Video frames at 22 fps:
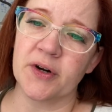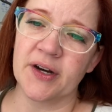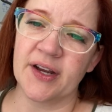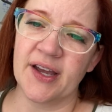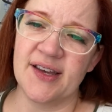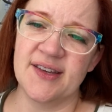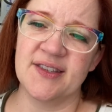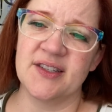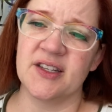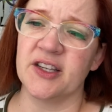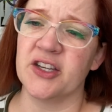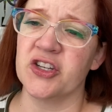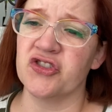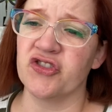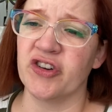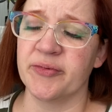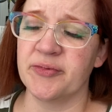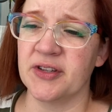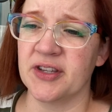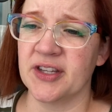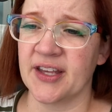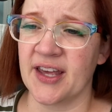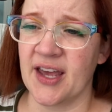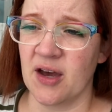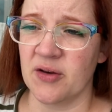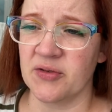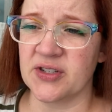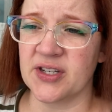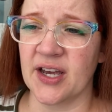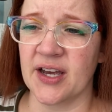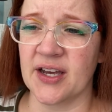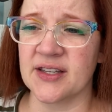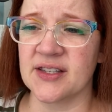hastily interrupted the
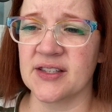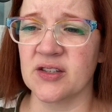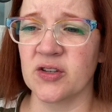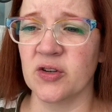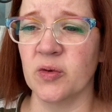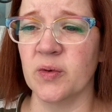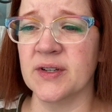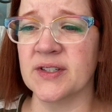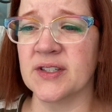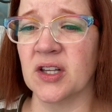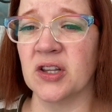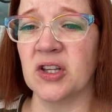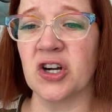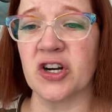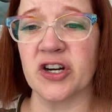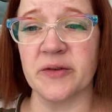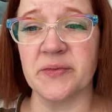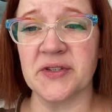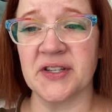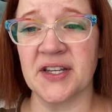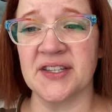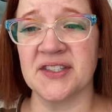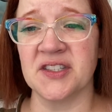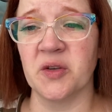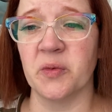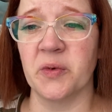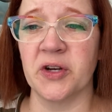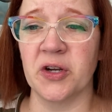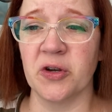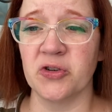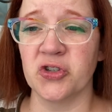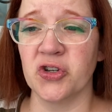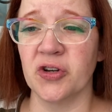Countess, who was alarmed lest the
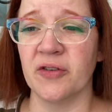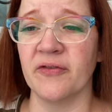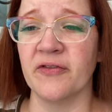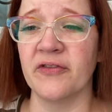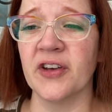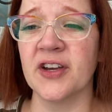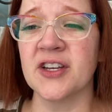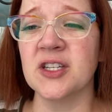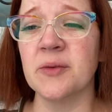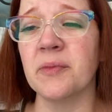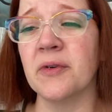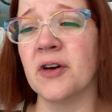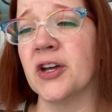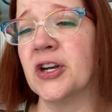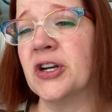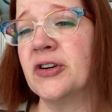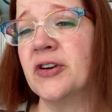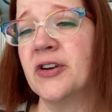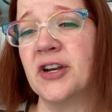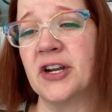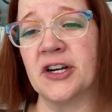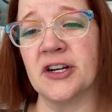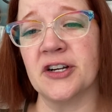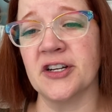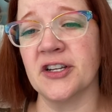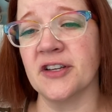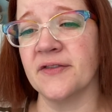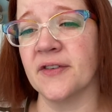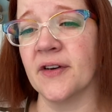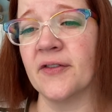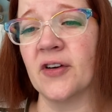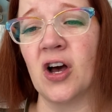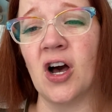widow should inflict upon her a narrative of